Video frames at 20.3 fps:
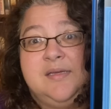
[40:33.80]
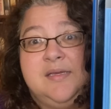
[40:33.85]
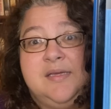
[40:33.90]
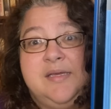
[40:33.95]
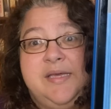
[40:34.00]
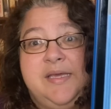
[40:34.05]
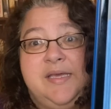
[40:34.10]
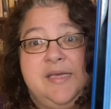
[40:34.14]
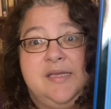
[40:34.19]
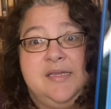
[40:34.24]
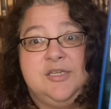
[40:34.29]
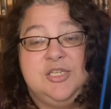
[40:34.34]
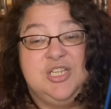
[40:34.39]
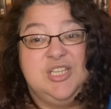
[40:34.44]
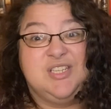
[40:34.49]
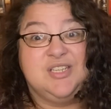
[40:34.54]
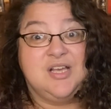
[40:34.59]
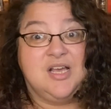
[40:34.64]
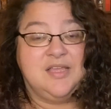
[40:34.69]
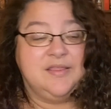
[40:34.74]
And she
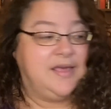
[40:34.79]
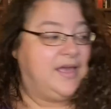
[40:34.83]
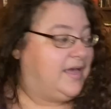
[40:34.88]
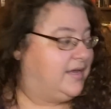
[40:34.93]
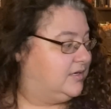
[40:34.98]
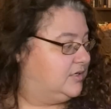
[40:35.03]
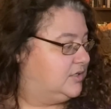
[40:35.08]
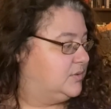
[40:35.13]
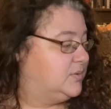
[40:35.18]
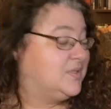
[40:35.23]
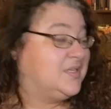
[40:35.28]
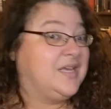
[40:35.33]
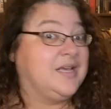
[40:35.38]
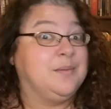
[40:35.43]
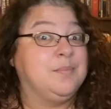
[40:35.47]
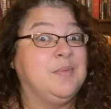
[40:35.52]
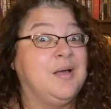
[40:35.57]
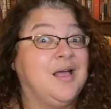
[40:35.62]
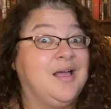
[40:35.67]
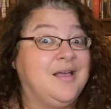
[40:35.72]
saw that and she was like,
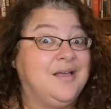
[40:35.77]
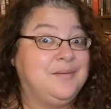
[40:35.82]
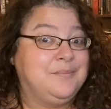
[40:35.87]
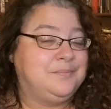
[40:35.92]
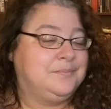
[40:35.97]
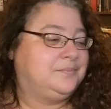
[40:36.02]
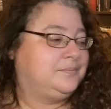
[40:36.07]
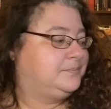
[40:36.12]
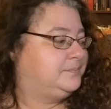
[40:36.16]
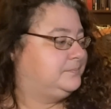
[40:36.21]
Mom,